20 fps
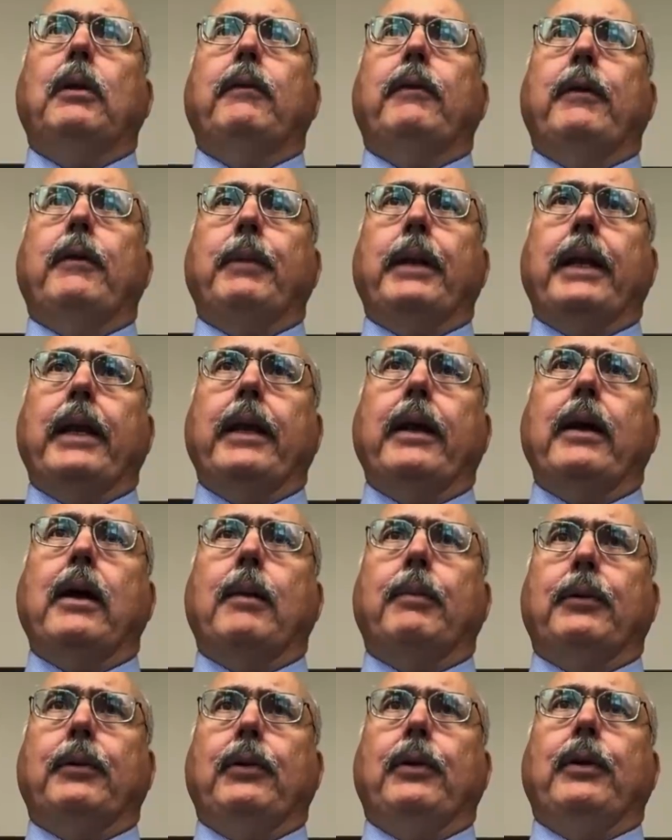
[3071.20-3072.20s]
of M and A
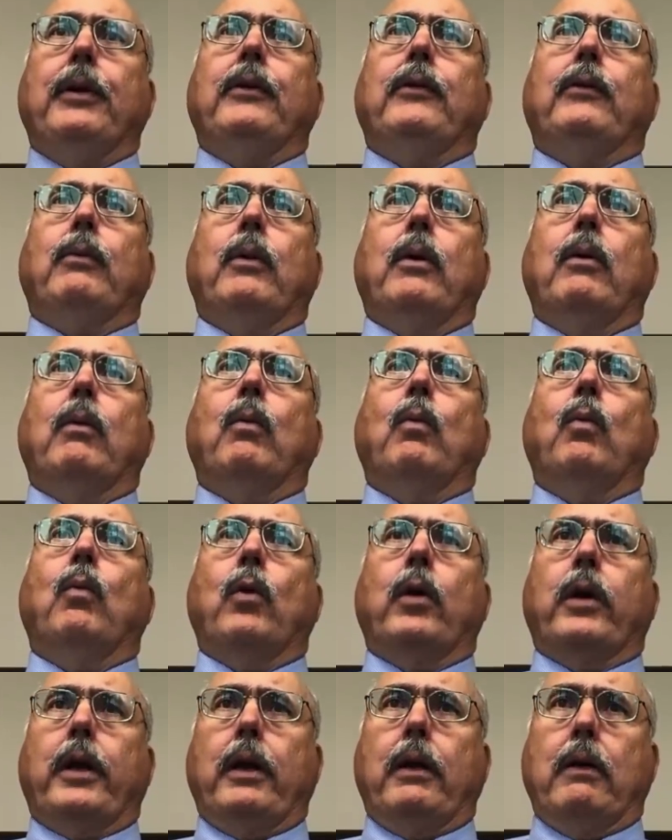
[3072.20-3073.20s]
opportunities we're
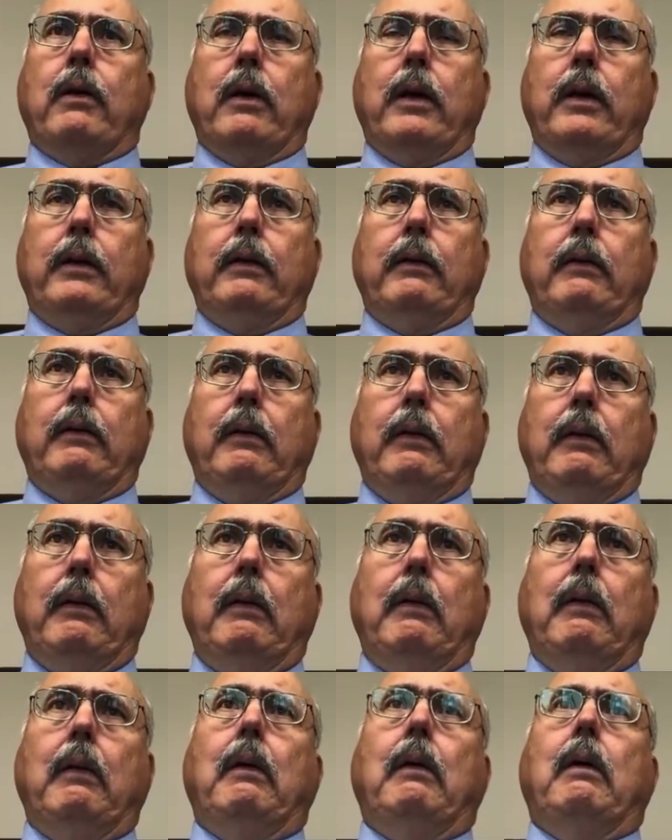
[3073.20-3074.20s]
working on.
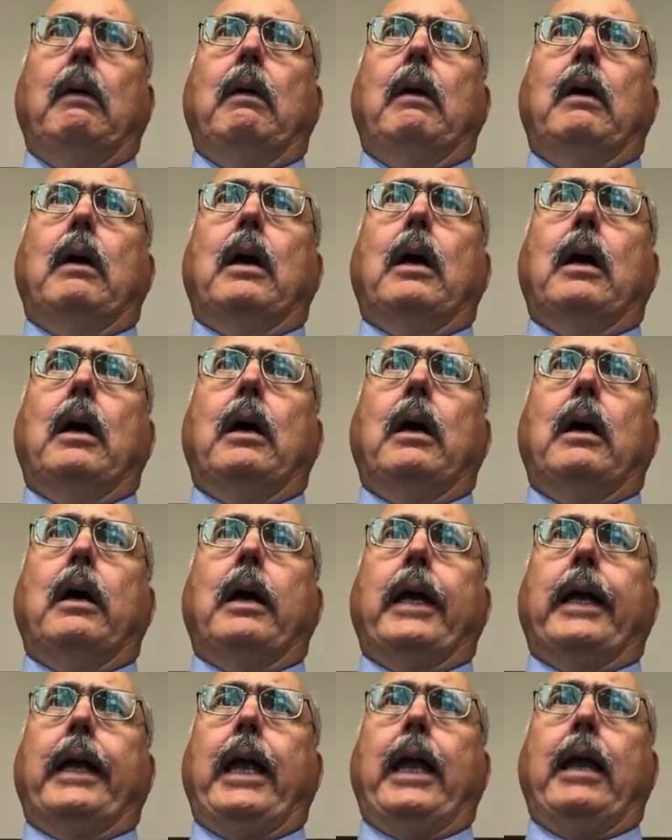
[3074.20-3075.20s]
Uh,
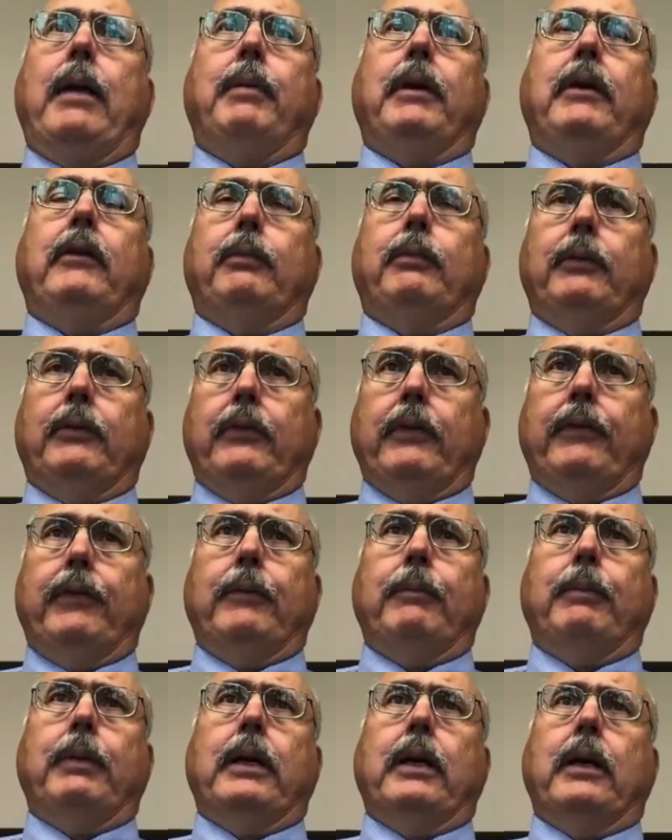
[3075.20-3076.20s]
I can't be
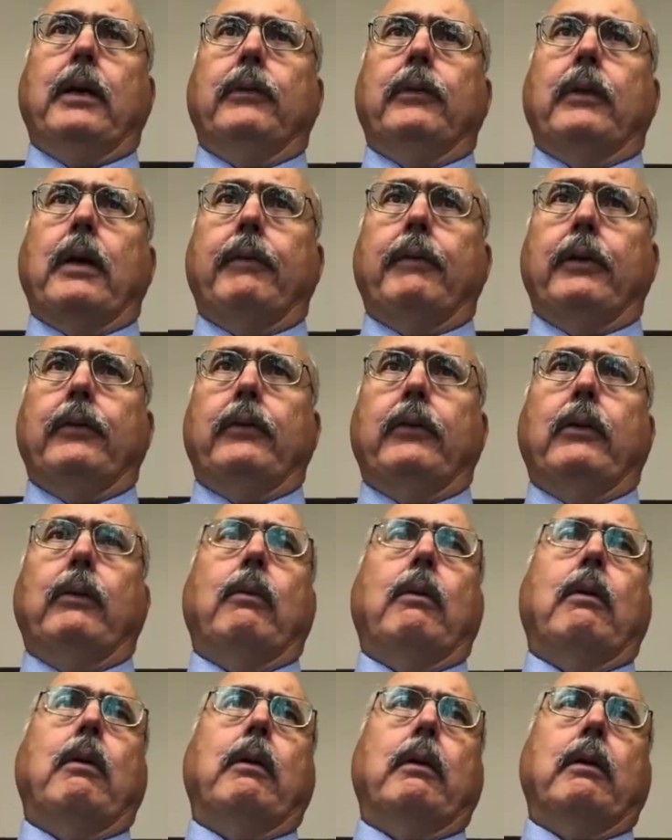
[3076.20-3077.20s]
specific because obviously
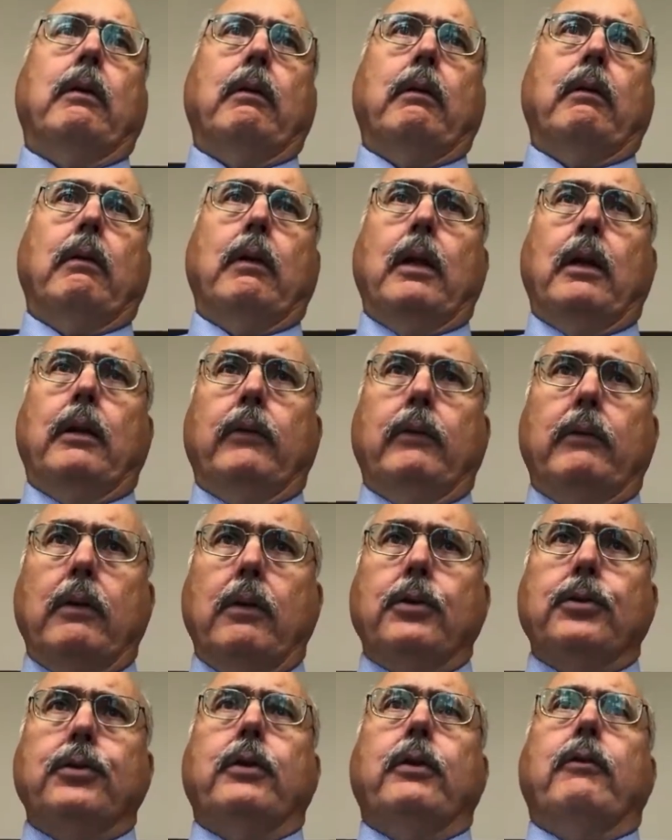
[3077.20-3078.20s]
we're under
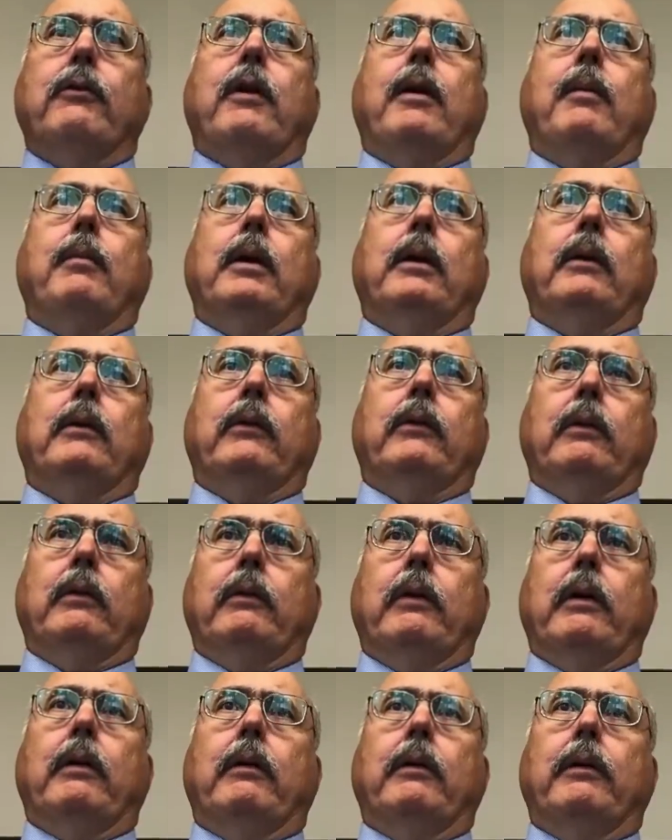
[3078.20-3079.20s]
non-disclosure agreements, et
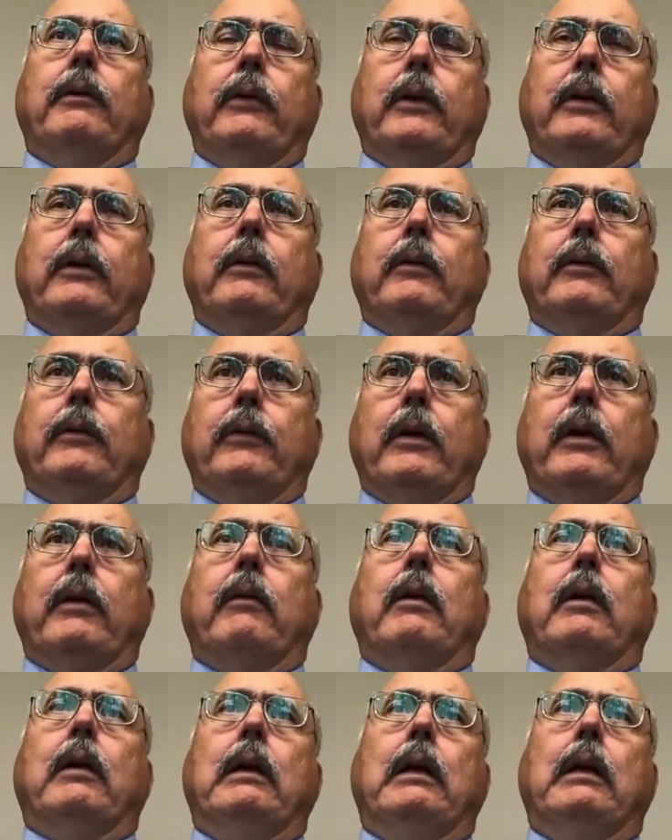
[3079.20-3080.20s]
cetera, et cetera, et
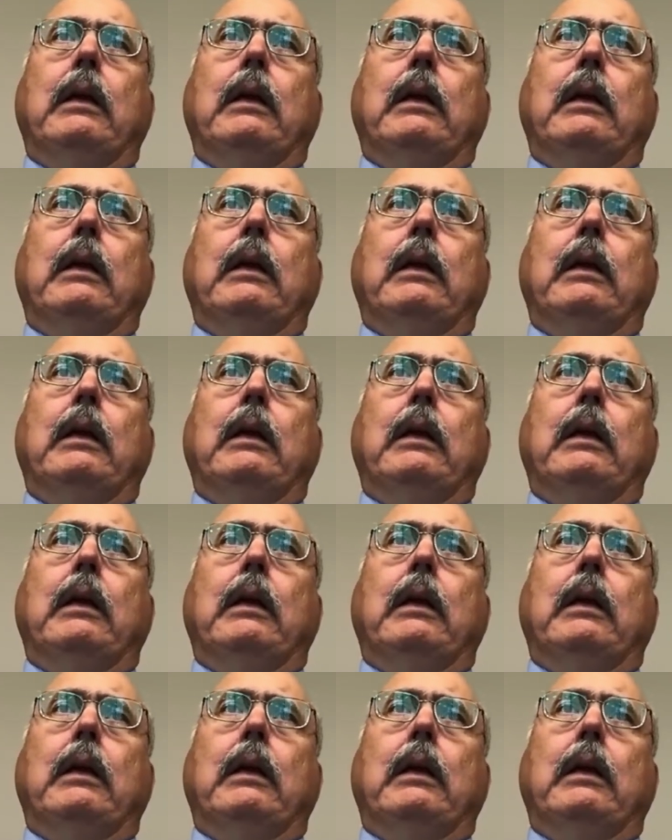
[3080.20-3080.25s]
cetera.